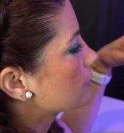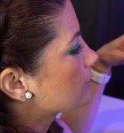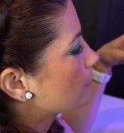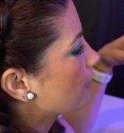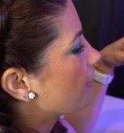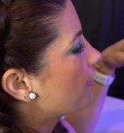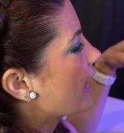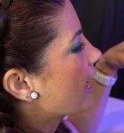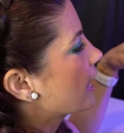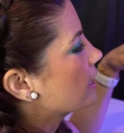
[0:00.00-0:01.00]
some of
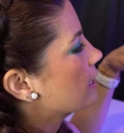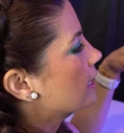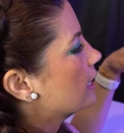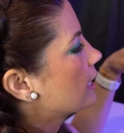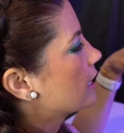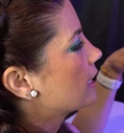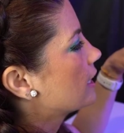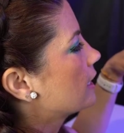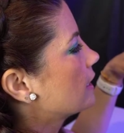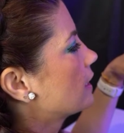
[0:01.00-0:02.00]
that
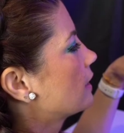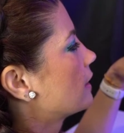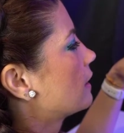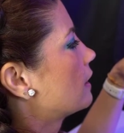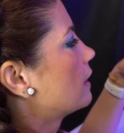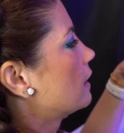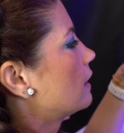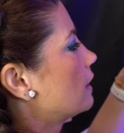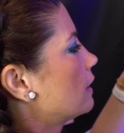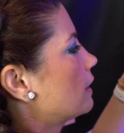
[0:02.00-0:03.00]
in.
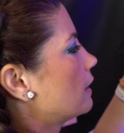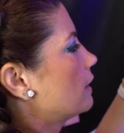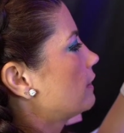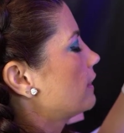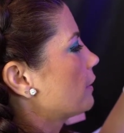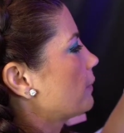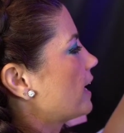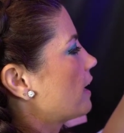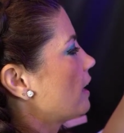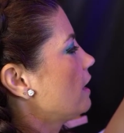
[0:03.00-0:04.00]
There
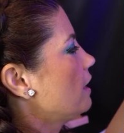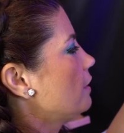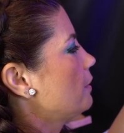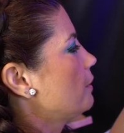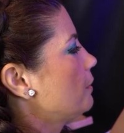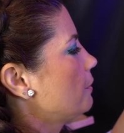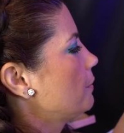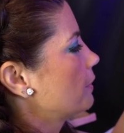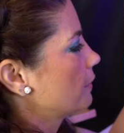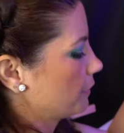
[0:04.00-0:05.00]
we go.
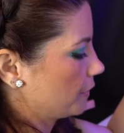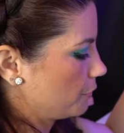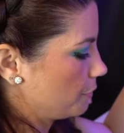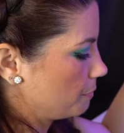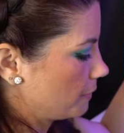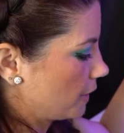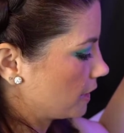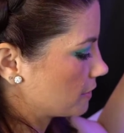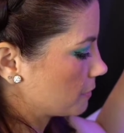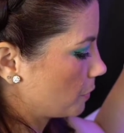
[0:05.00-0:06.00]
Oop,
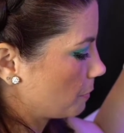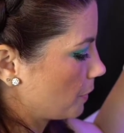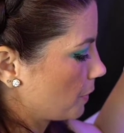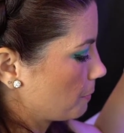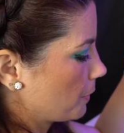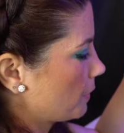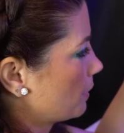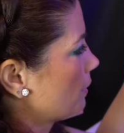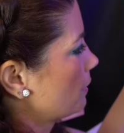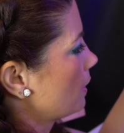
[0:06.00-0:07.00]
get some more
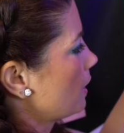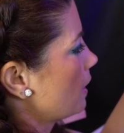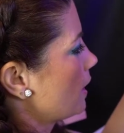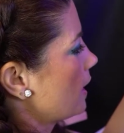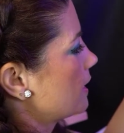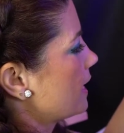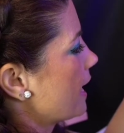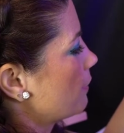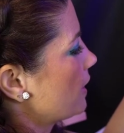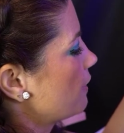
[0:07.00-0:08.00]
purple.
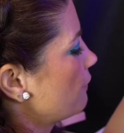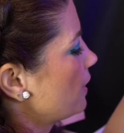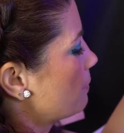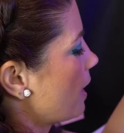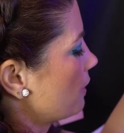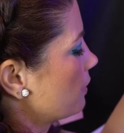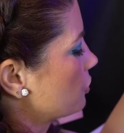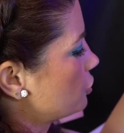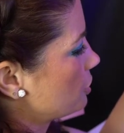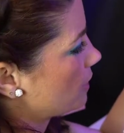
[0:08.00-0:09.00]
Now, if it
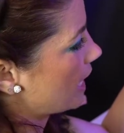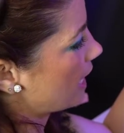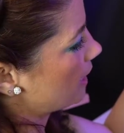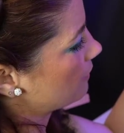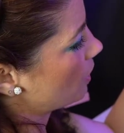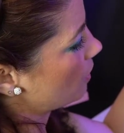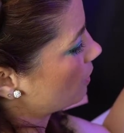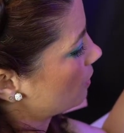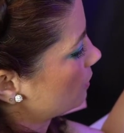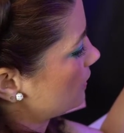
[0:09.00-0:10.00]
bothers you to have
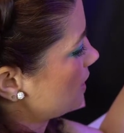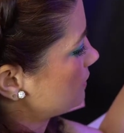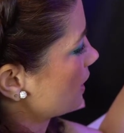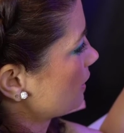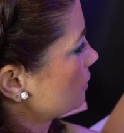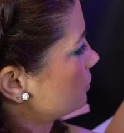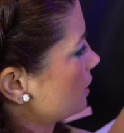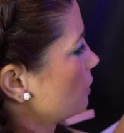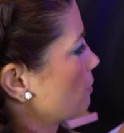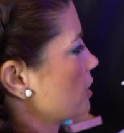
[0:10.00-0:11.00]
all these colors
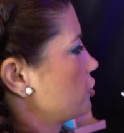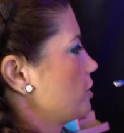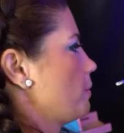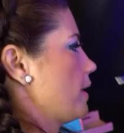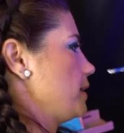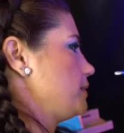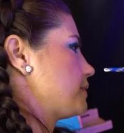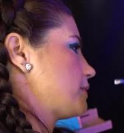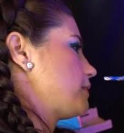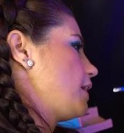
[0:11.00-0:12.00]
in your brush at
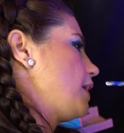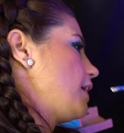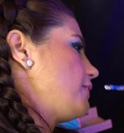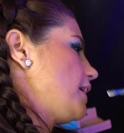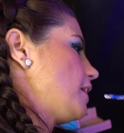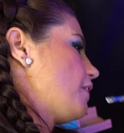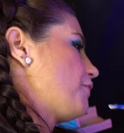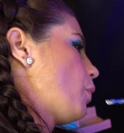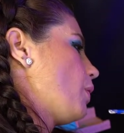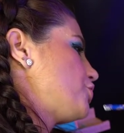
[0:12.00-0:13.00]
once, then of
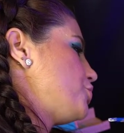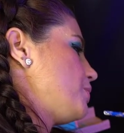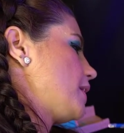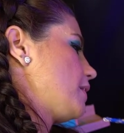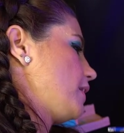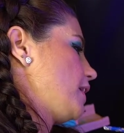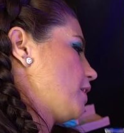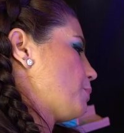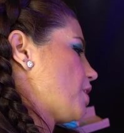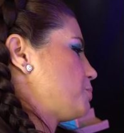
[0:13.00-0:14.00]
course you can clean
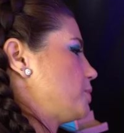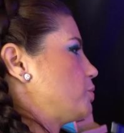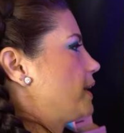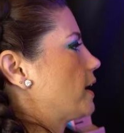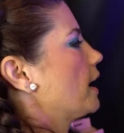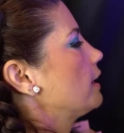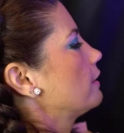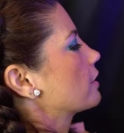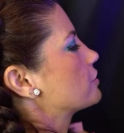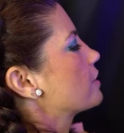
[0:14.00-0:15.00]
your brush between
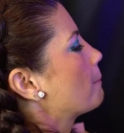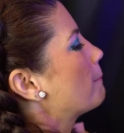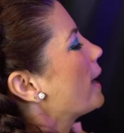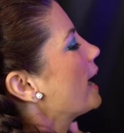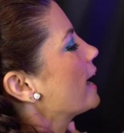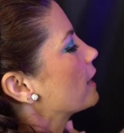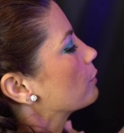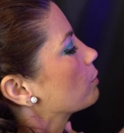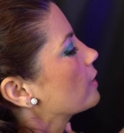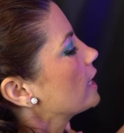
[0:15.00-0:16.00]
colors, but
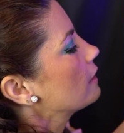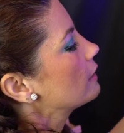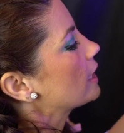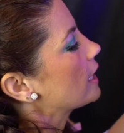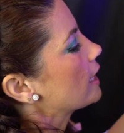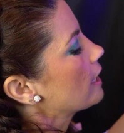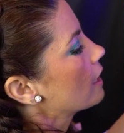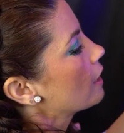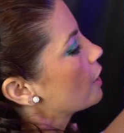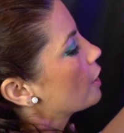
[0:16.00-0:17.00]
really
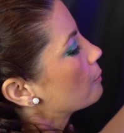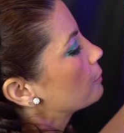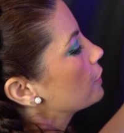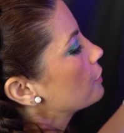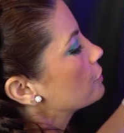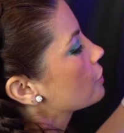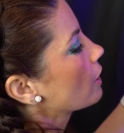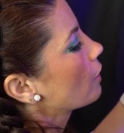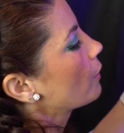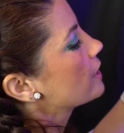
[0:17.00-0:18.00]
blue,
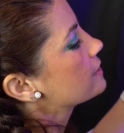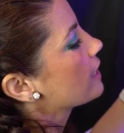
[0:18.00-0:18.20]
turquoise,